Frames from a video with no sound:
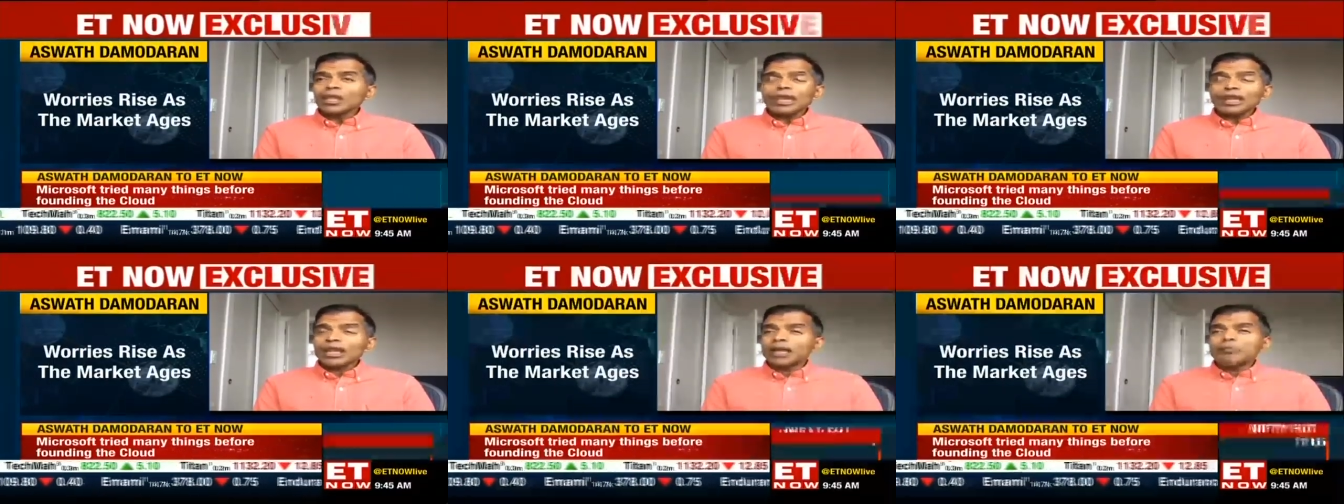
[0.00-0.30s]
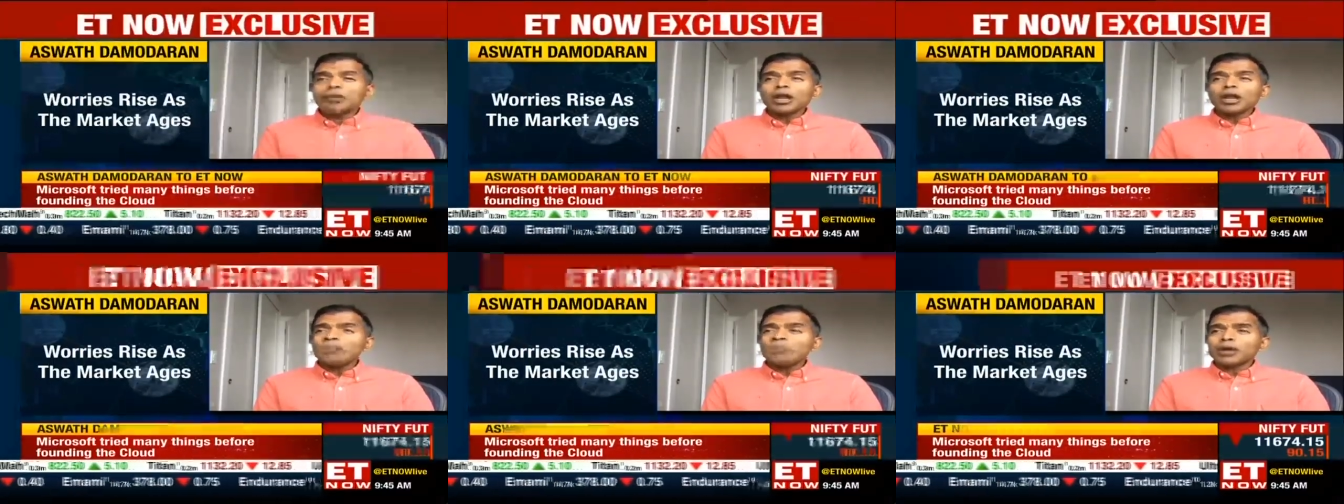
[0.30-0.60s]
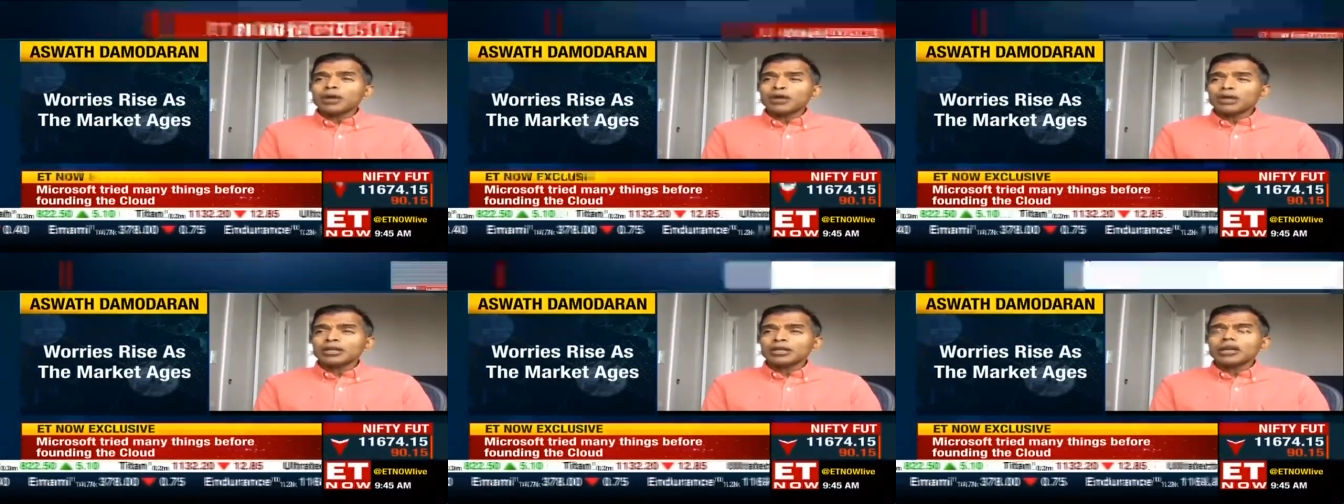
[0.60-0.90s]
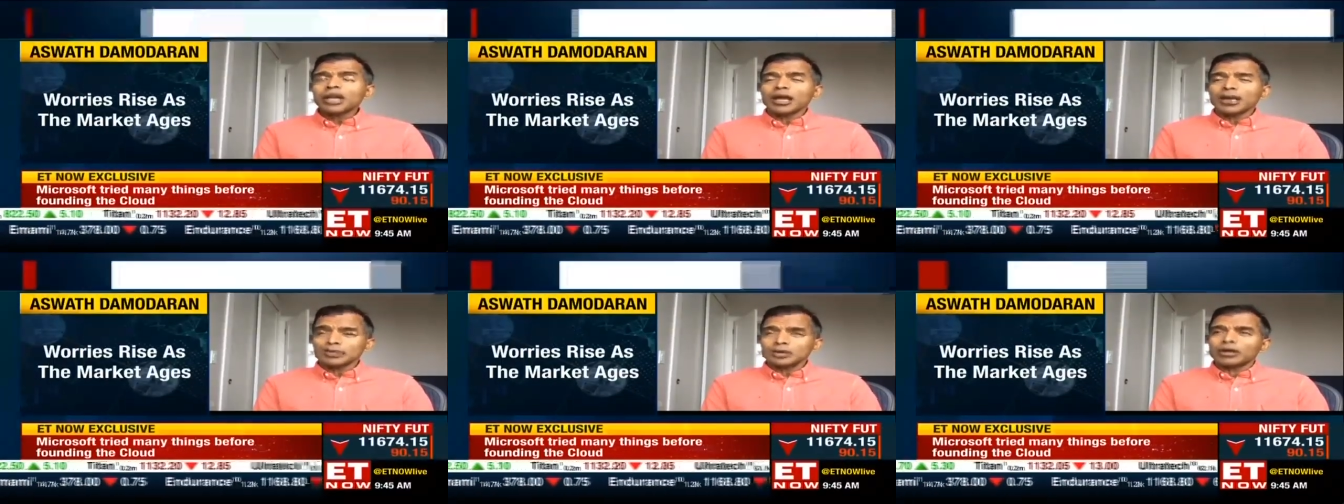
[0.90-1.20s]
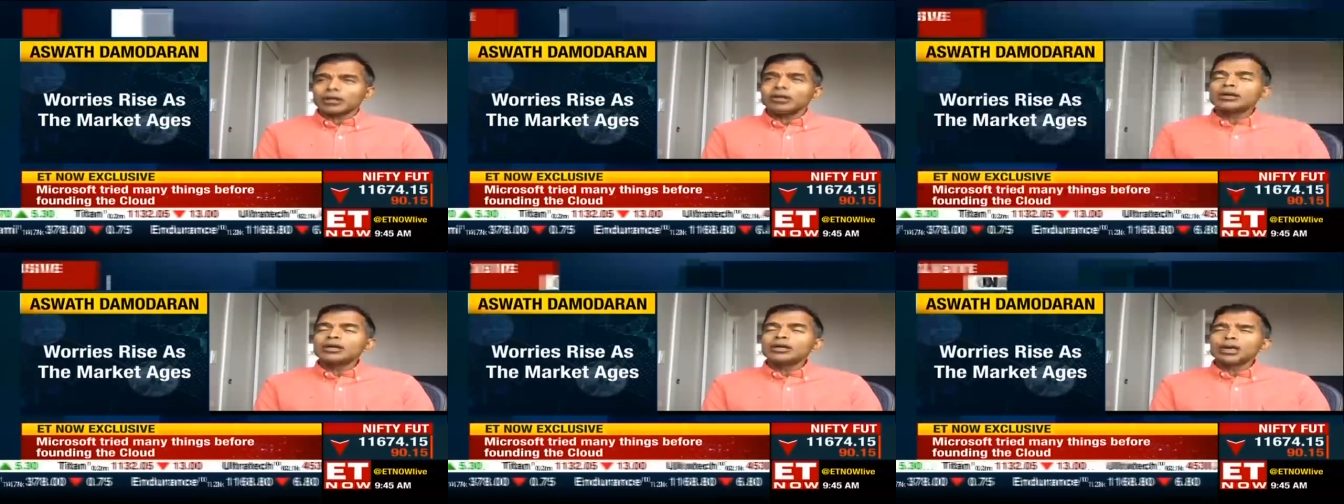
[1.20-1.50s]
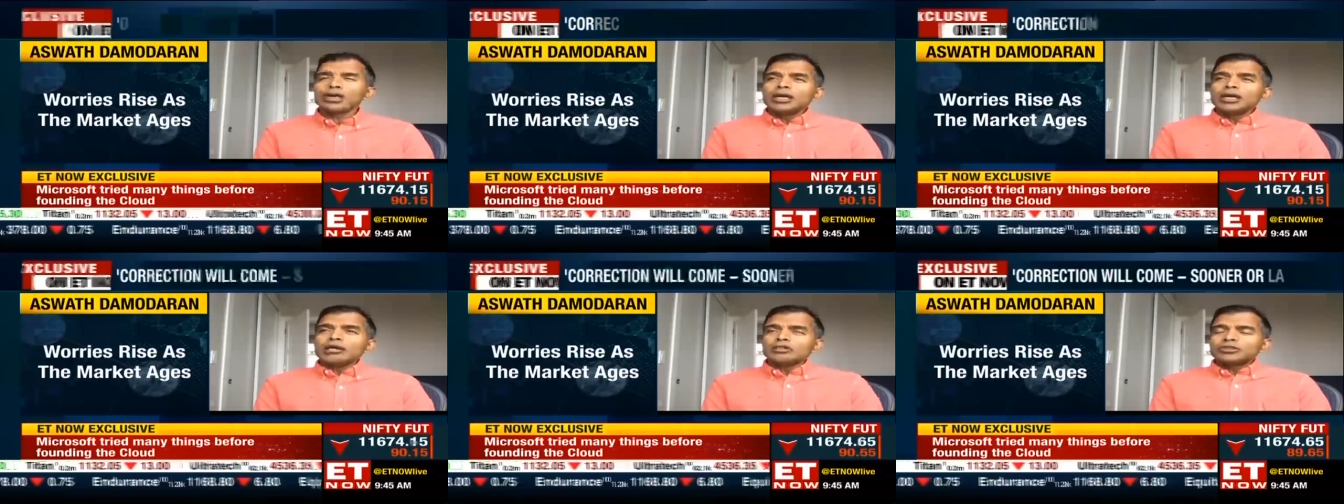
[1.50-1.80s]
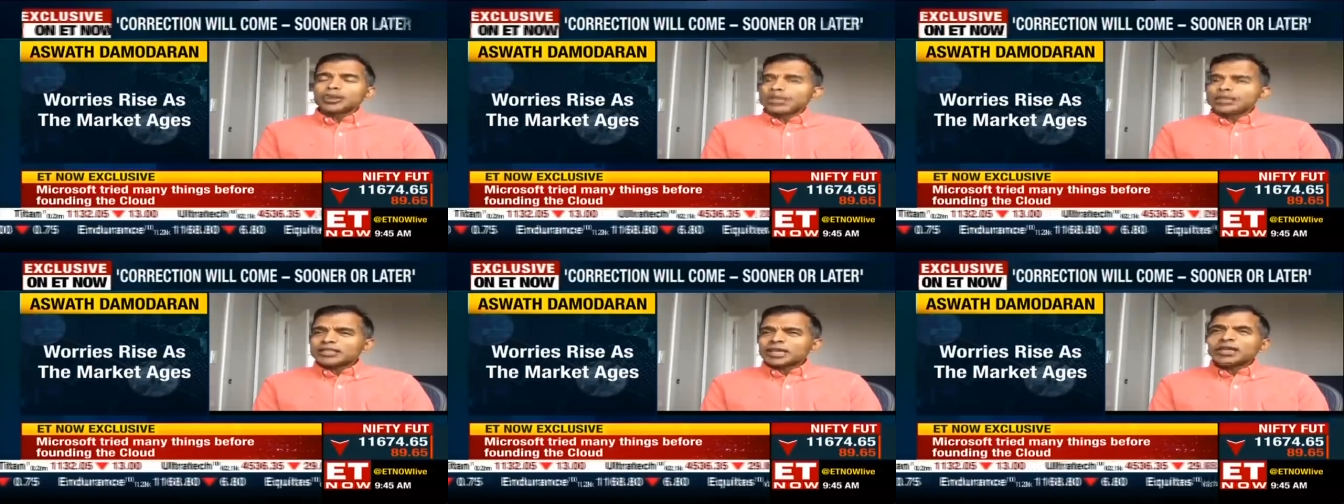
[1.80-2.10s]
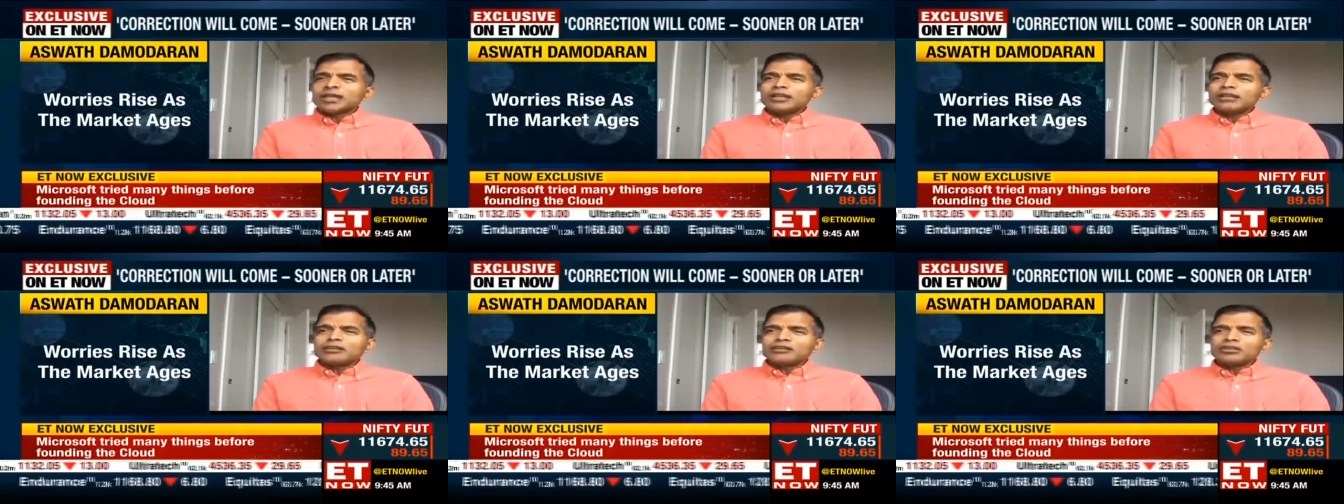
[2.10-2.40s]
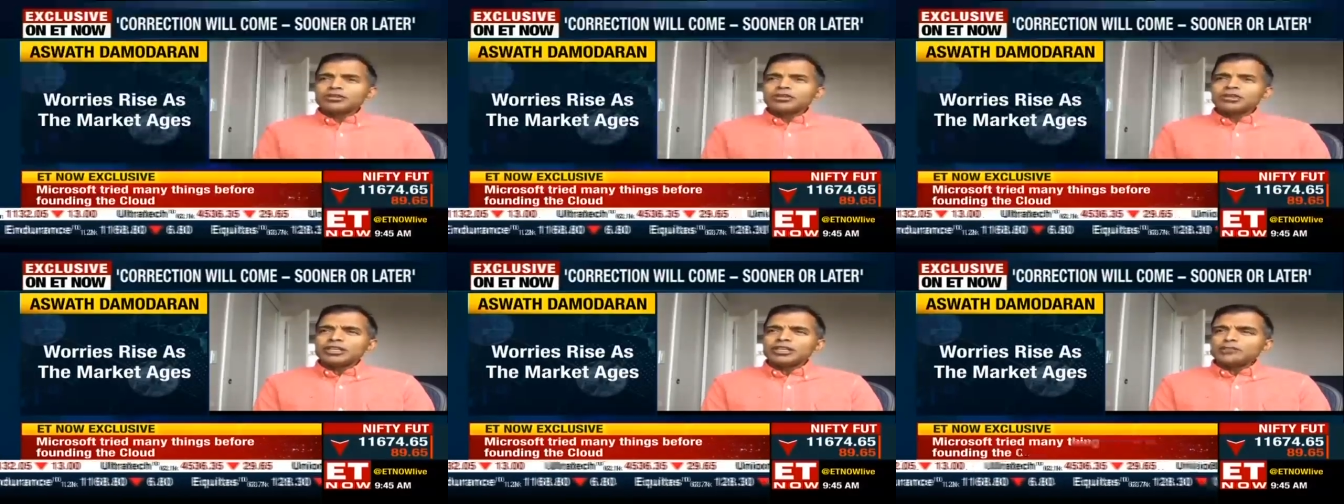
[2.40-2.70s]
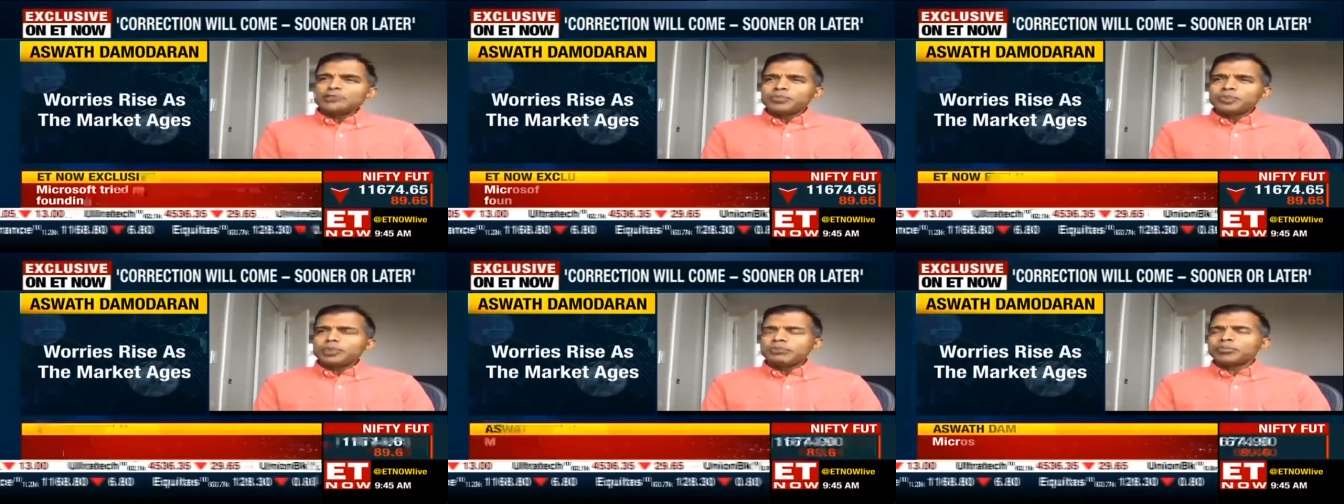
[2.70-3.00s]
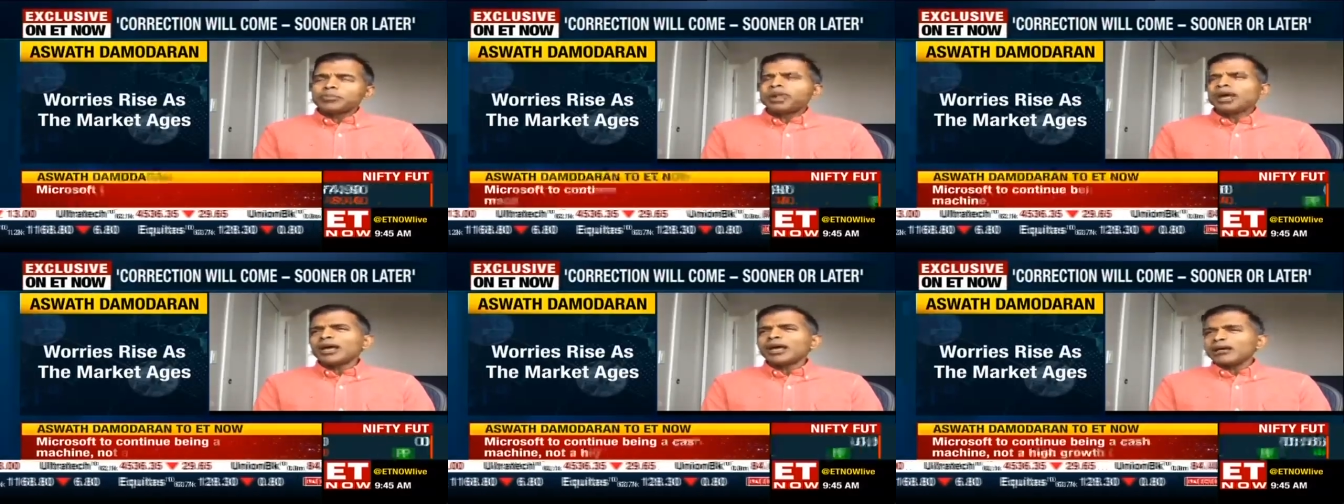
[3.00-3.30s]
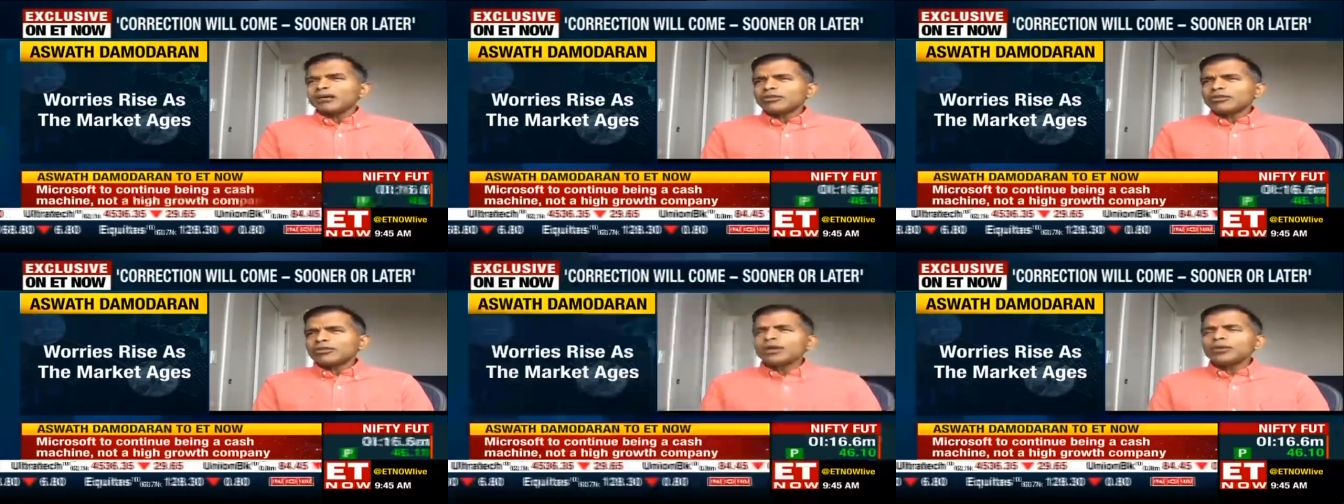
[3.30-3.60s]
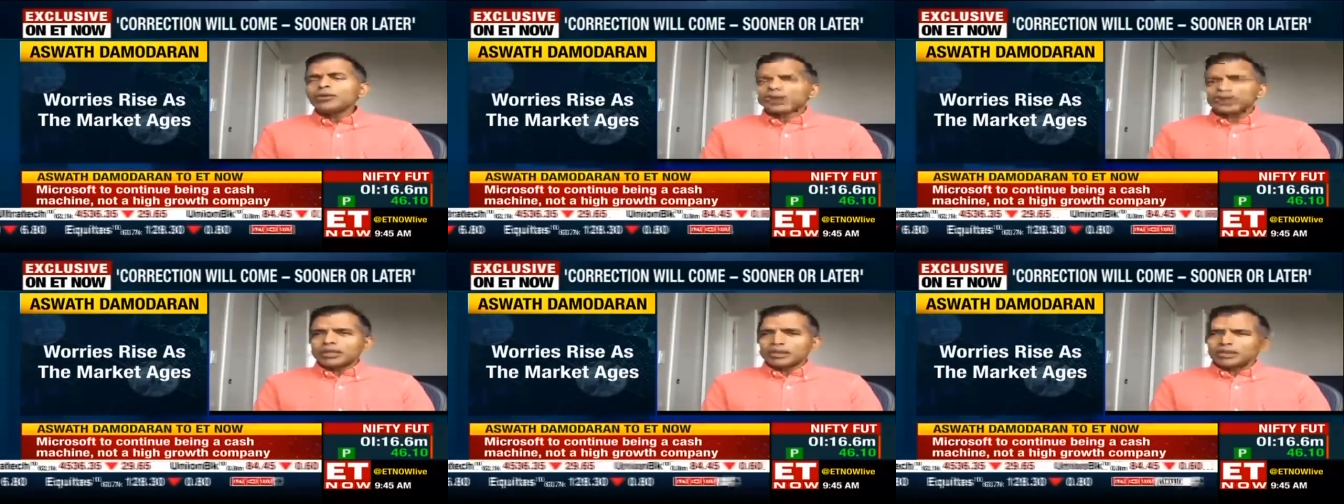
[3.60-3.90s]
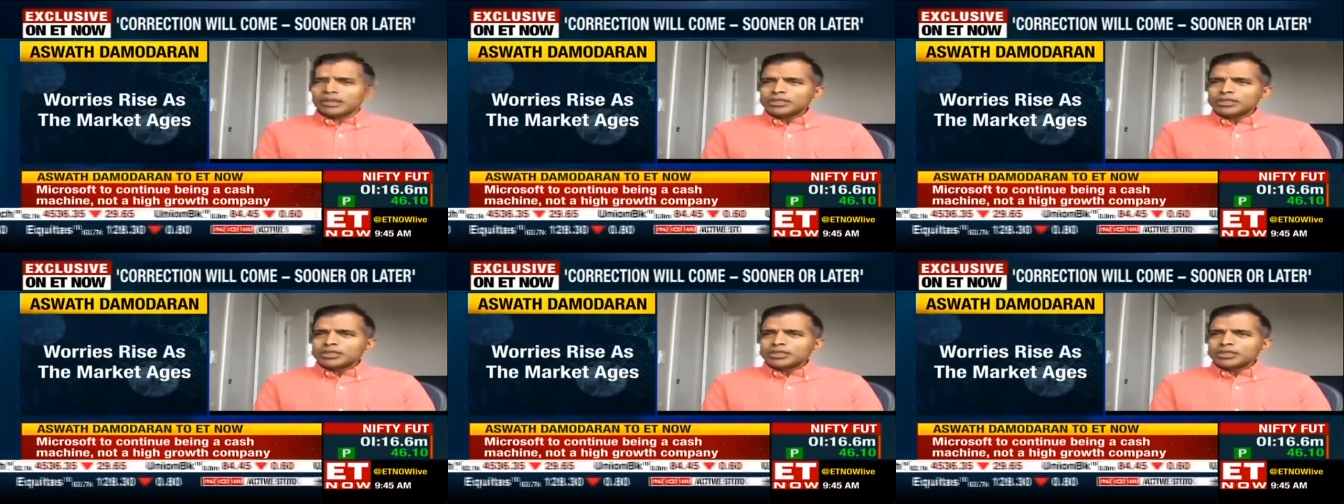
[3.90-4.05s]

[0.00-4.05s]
And I'm not a market timer. So as I listen to these people, I agree with them.